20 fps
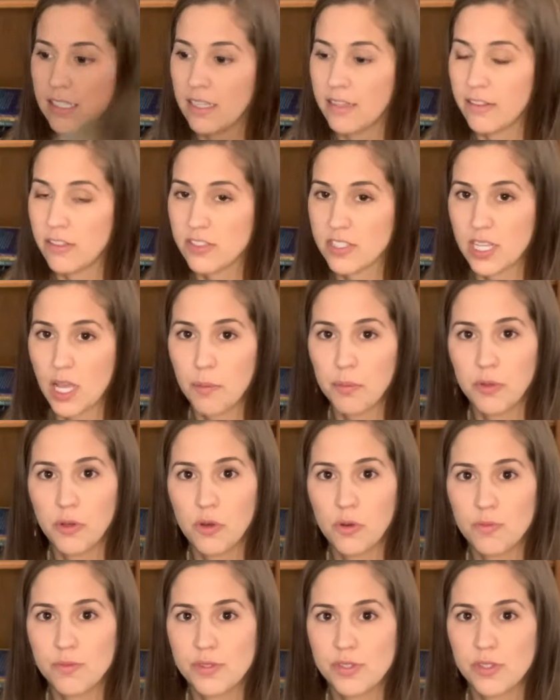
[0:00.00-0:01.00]
There's a couple
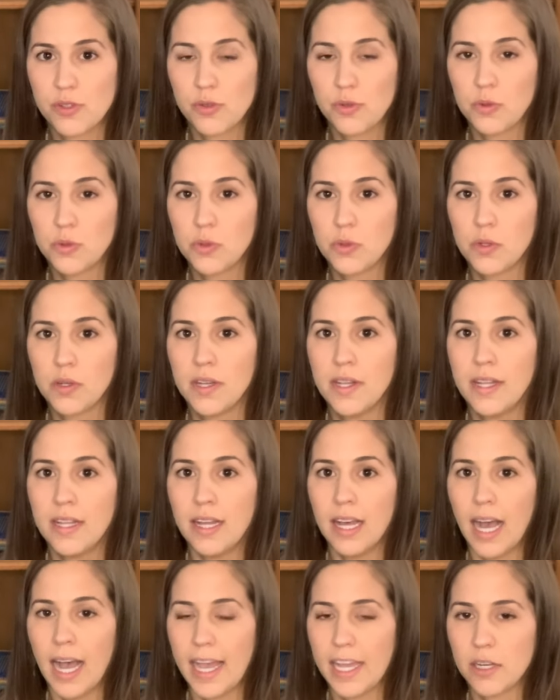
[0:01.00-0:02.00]
homeschool
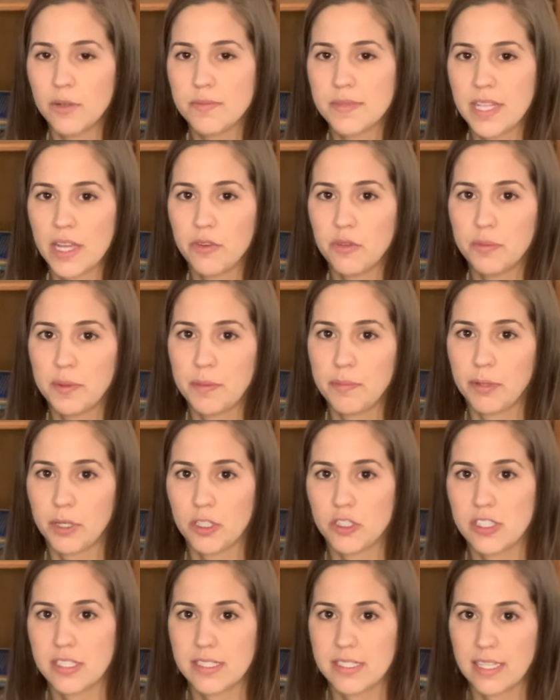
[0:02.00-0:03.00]
items I will be
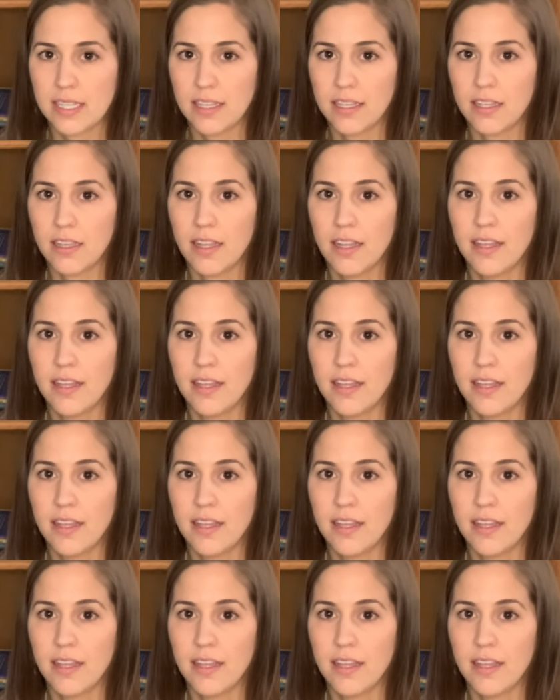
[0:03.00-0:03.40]
purchasing